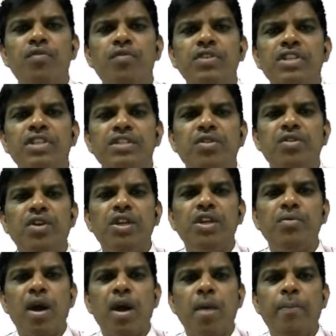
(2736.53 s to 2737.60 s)
which is going to be
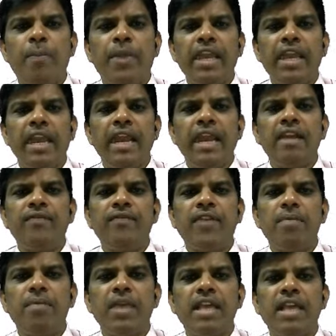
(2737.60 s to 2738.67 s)
obtained
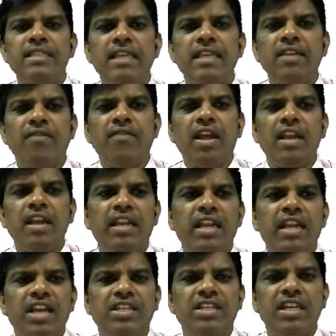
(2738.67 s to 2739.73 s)
from SN1
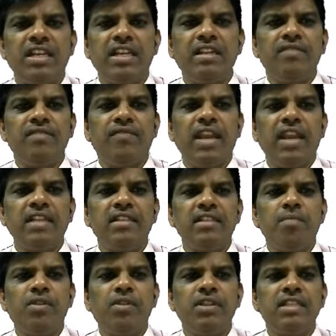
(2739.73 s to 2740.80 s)
reaction, for
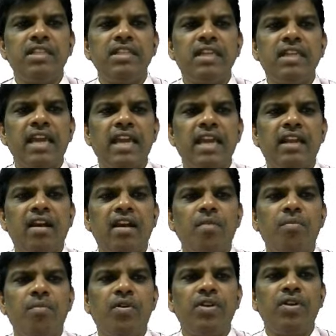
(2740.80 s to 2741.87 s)
example, this is a chiral
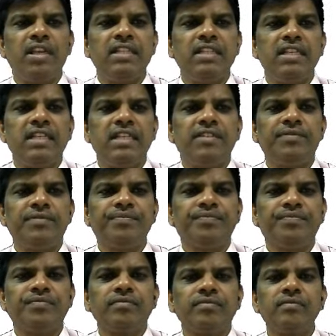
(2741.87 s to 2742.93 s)
compound, isn't it?
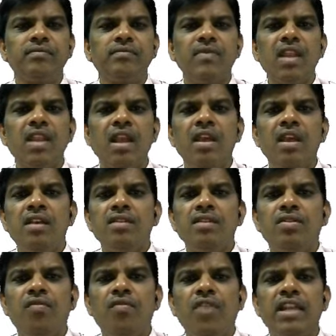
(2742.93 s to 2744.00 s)

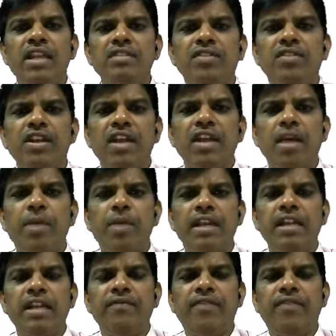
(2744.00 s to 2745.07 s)
So what is going to happen
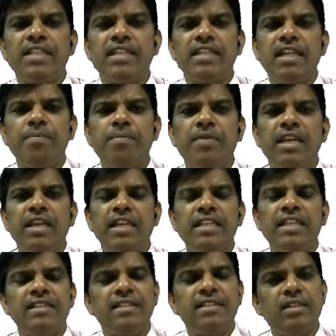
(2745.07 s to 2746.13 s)
in first step? It is
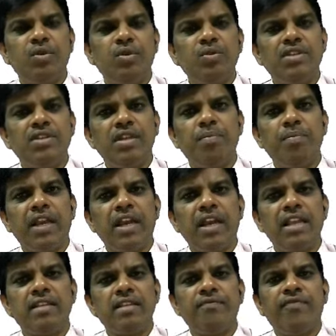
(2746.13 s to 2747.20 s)
two-step
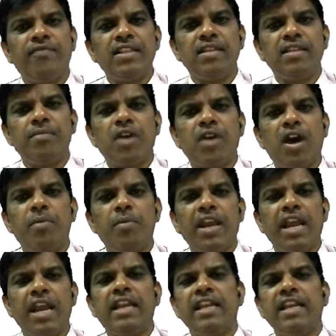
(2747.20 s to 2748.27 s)
mechanism. First step,
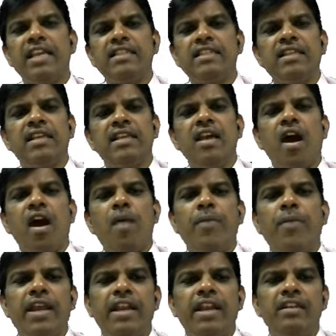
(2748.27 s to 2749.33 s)
carbocation is
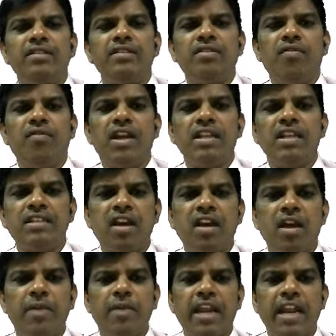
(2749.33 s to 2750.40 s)
obtained. So what is the
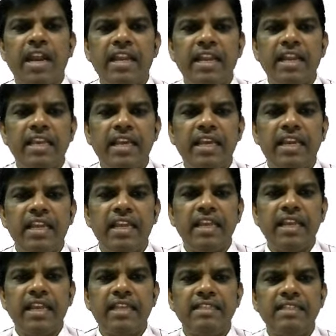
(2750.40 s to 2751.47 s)
carbocation here?
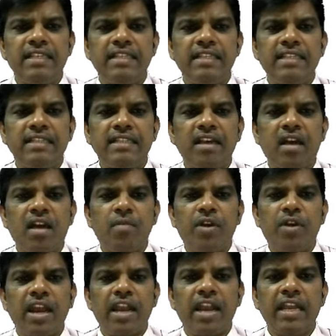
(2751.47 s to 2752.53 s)
Yes, this is the
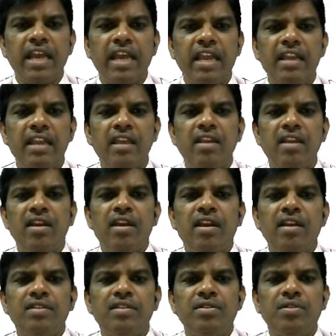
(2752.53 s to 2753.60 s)
carbocation.
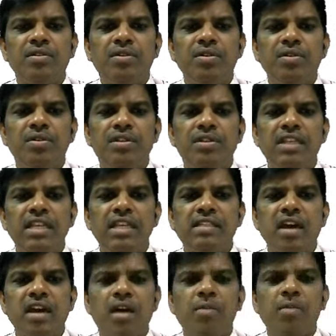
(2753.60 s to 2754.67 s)
So this
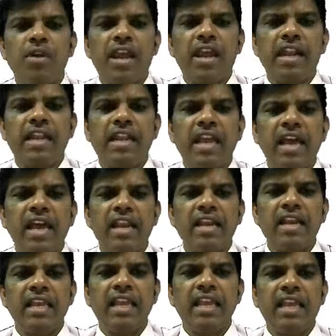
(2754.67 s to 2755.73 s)
carbocation
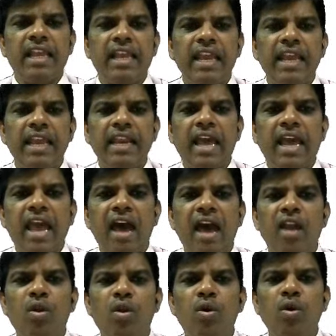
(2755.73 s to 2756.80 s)
can
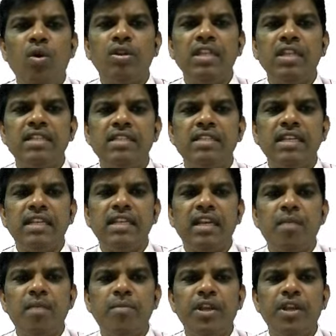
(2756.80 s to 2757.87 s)
allow this
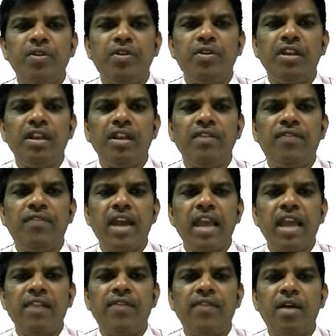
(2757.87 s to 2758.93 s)
incoming
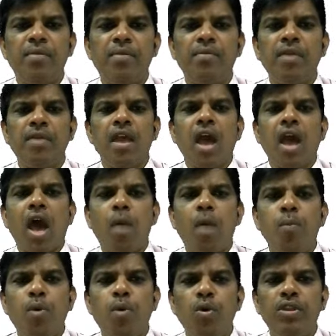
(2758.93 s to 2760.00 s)
nucleophile from
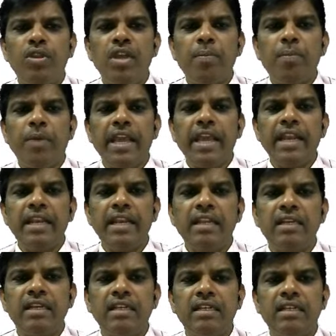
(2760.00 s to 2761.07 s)
above the plane,
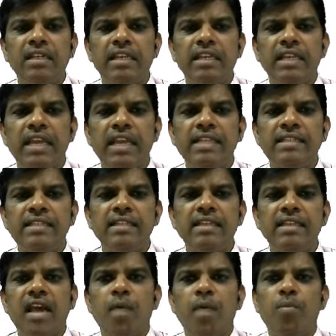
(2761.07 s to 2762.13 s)
yes,
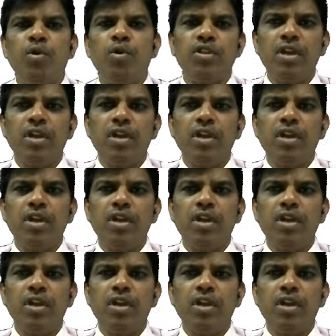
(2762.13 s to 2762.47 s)
above the